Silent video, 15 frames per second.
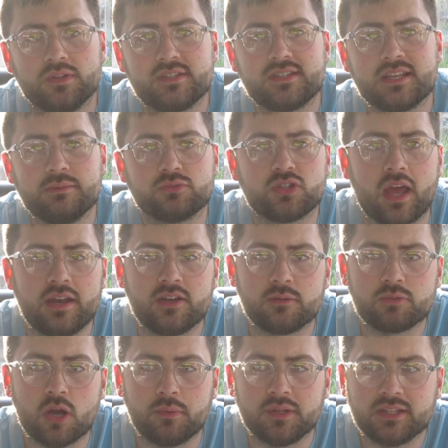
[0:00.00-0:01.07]
are the teams that end
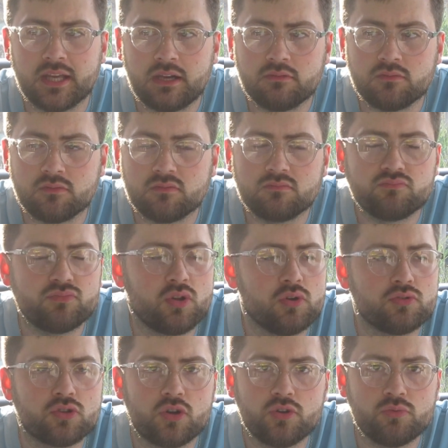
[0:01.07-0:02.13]
up going down.
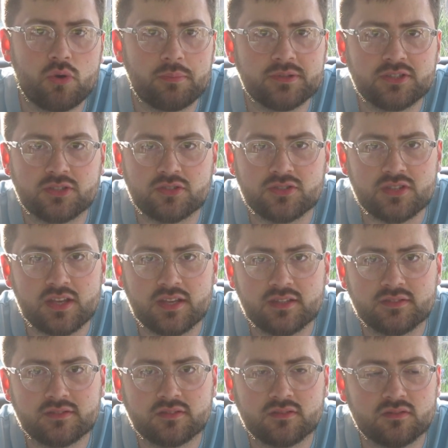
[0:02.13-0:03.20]
No clue what positions it
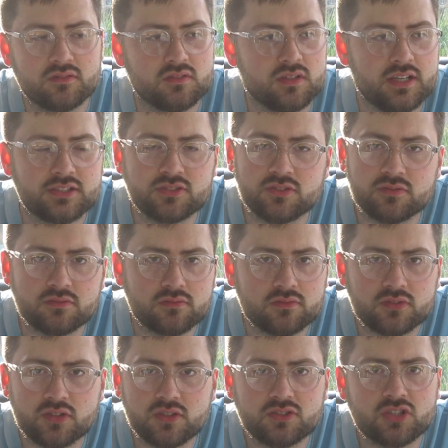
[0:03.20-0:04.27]
is.
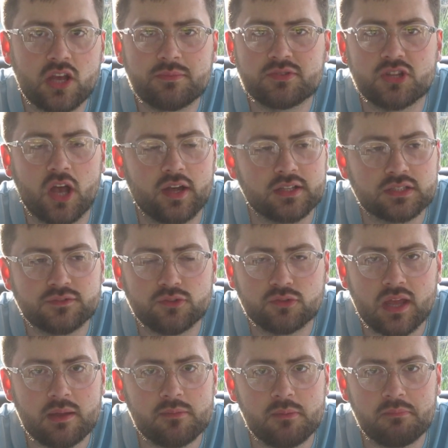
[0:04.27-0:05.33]
Listen, in terms of the
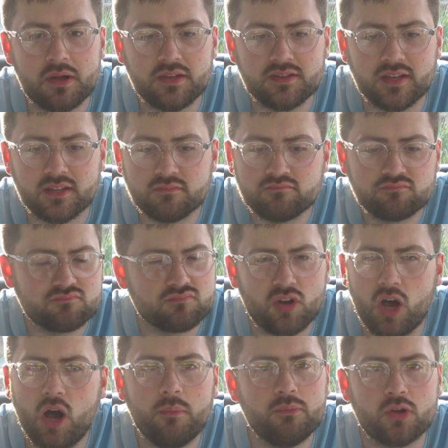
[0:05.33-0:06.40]
Huddersfield game on Monday,
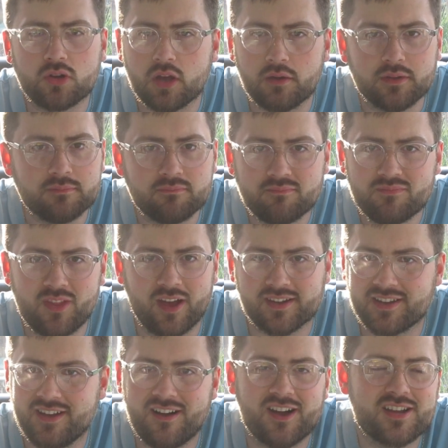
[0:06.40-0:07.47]
I'm not going. I
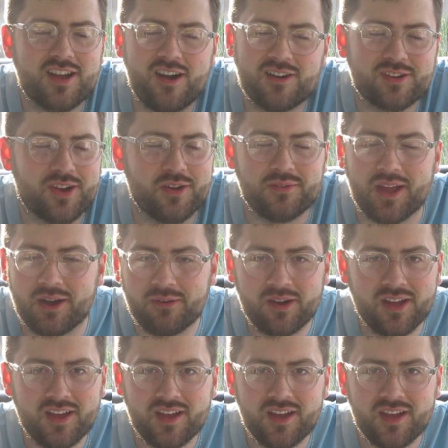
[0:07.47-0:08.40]
can't go now.